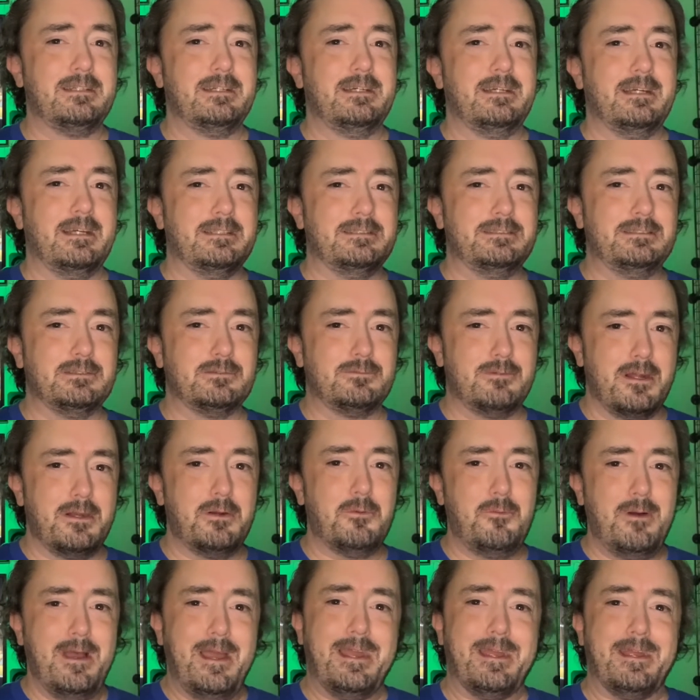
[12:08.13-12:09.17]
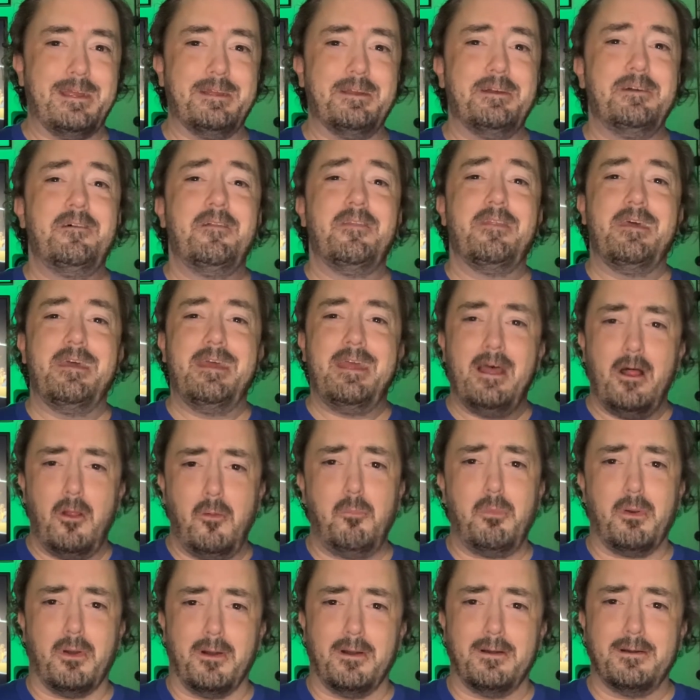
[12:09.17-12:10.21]
and she's run away. Help
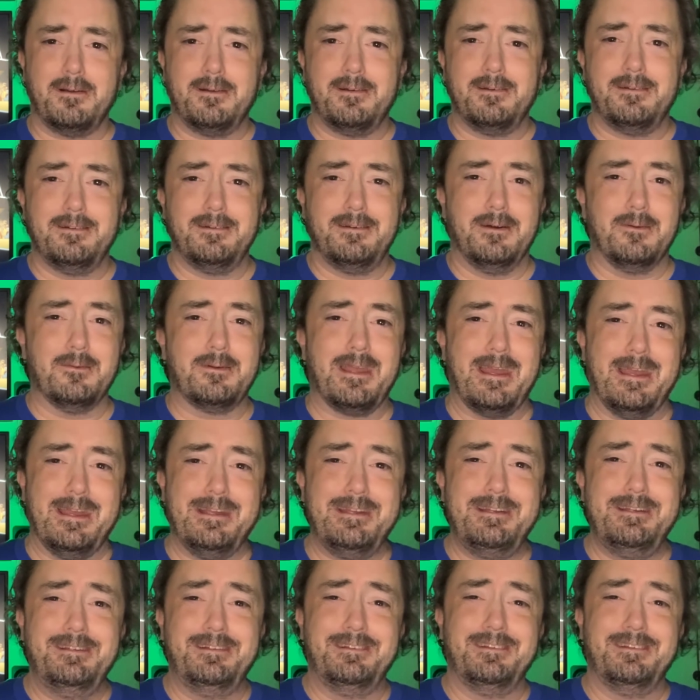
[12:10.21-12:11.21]
her, okay?